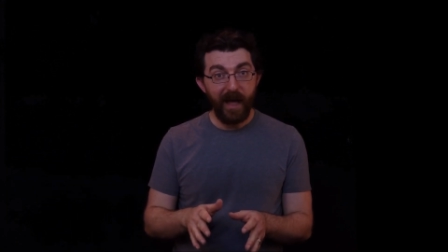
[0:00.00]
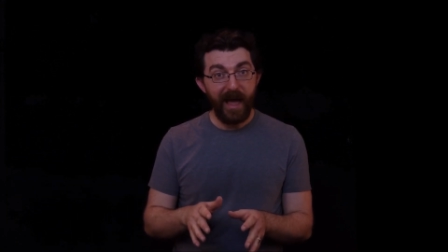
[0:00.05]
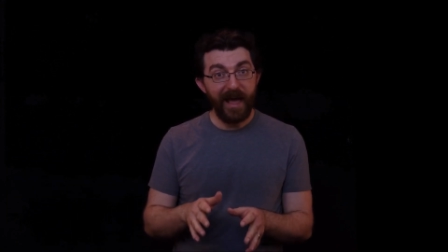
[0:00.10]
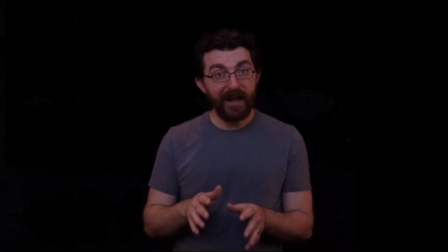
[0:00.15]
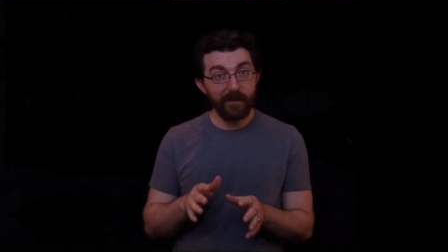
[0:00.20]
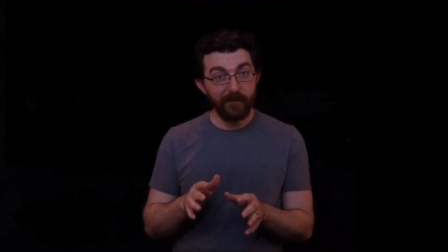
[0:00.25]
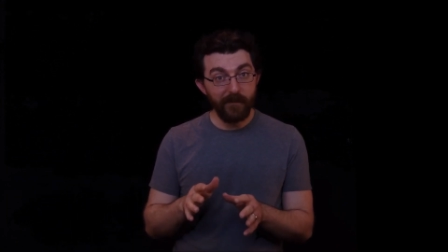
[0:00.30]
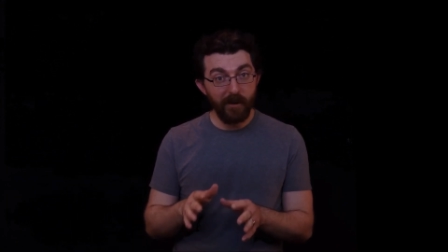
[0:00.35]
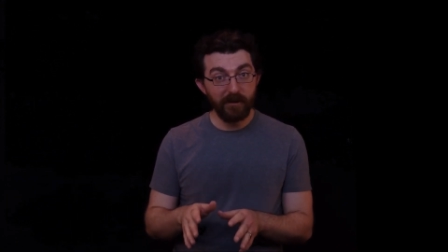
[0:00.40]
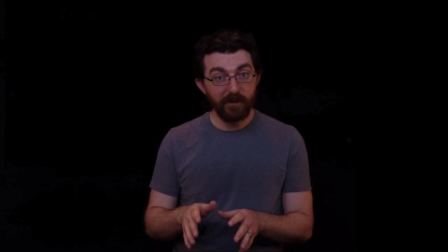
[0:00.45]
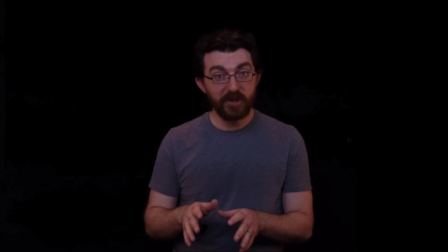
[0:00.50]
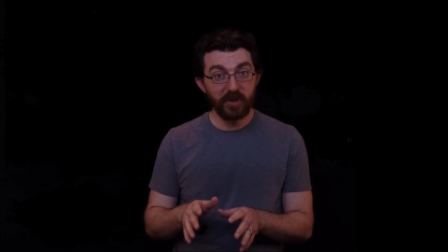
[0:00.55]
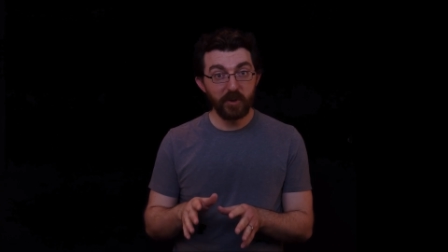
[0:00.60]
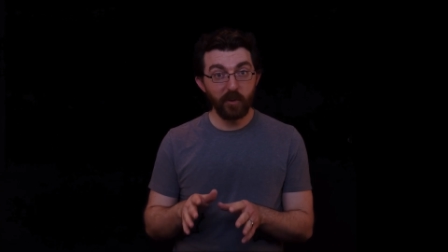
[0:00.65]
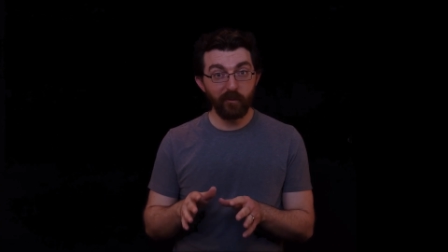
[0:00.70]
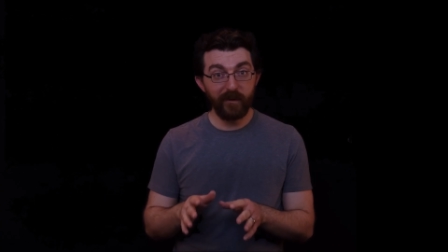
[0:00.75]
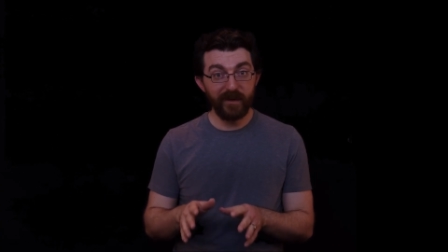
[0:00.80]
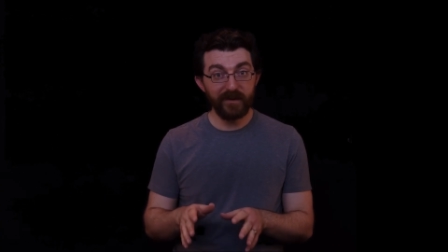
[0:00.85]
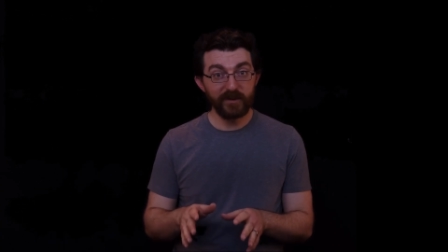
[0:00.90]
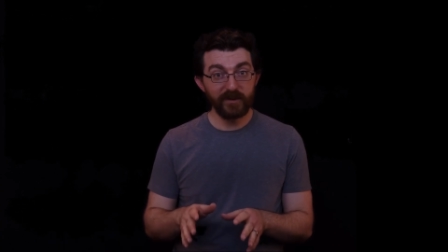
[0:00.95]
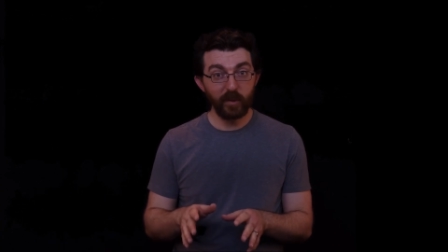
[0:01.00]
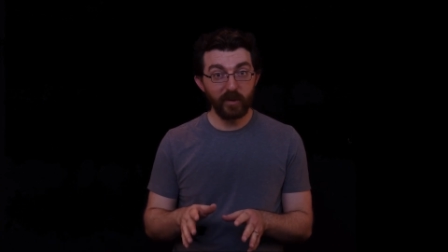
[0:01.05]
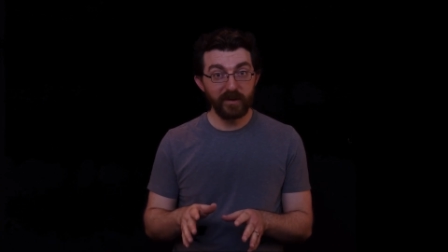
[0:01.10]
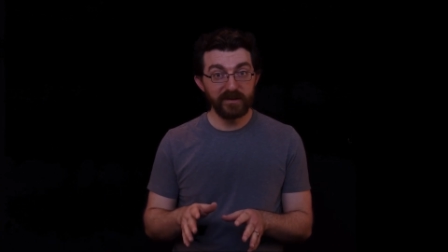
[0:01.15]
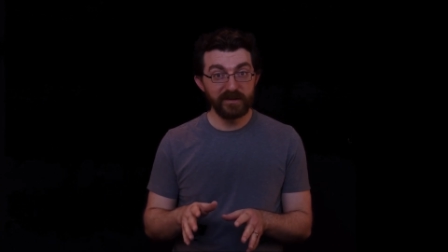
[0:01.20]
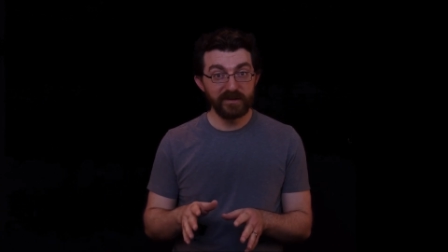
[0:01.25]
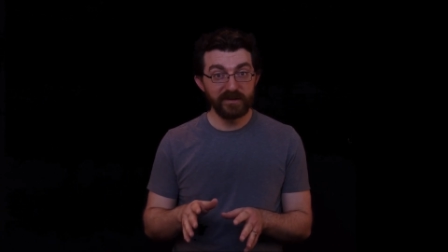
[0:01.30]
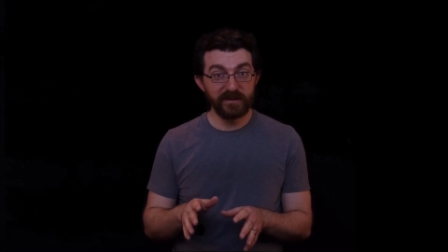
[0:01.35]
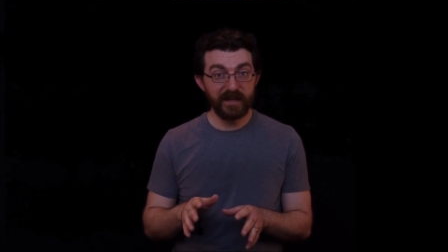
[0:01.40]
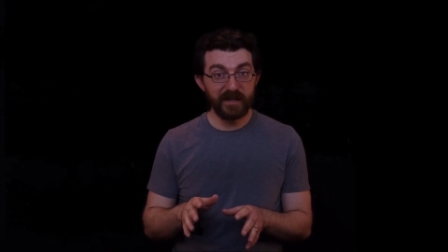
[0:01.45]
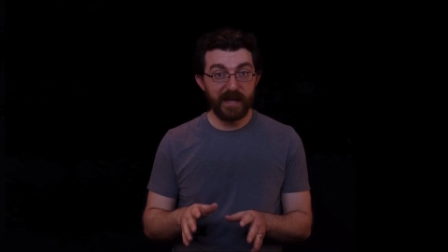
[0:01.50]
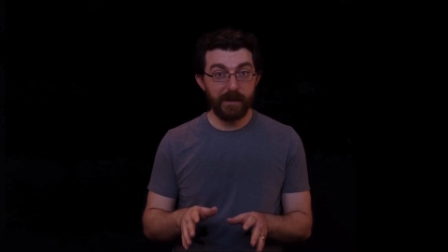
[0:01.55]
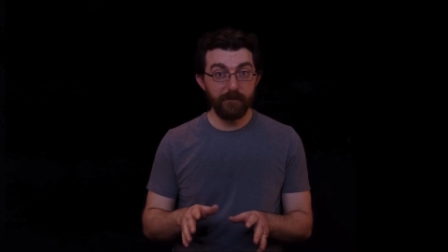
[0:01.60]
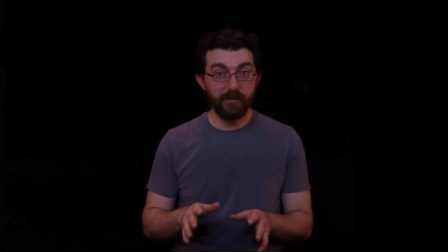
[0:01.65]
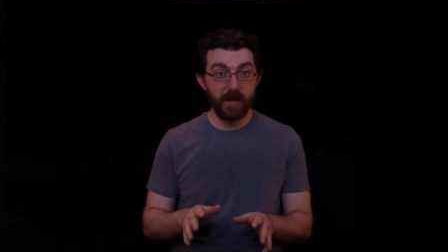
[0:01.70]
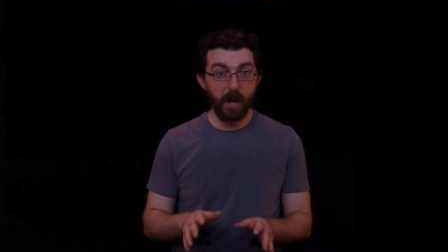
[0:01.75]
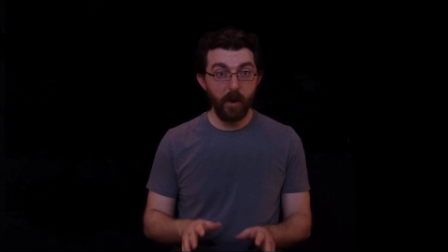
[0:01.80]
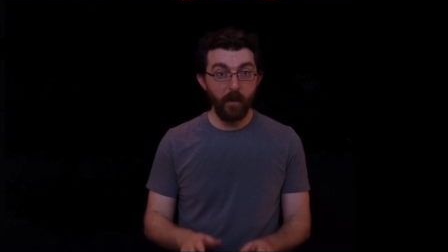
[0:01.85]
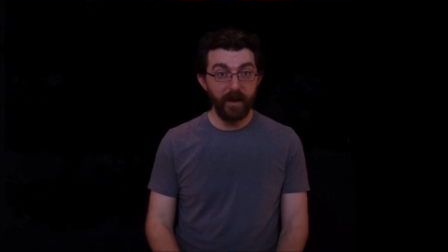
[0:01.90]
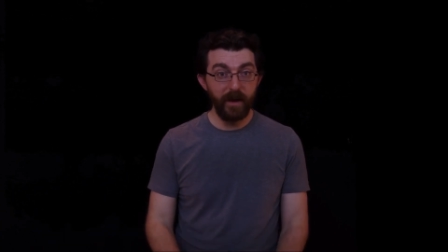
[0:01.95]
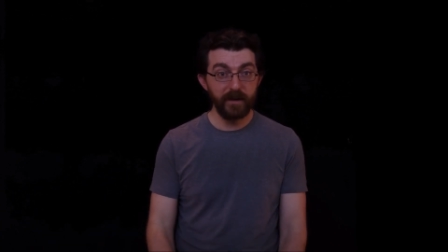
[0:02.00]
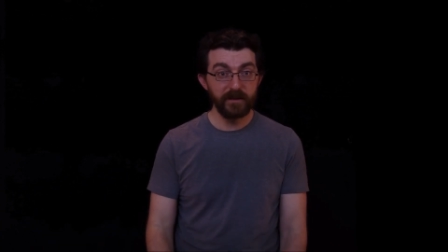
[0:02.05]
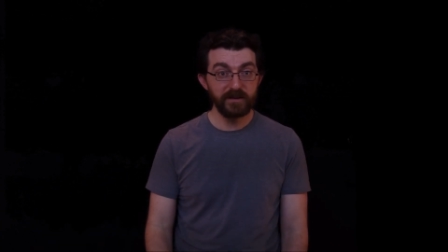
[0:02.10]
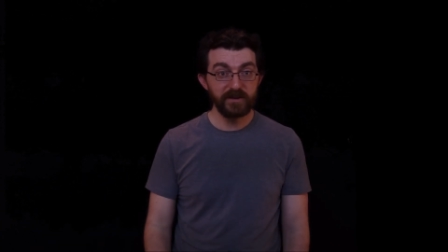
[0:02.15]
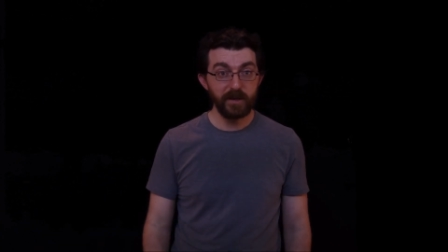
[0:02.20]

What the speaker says: and emotional resources to keep going.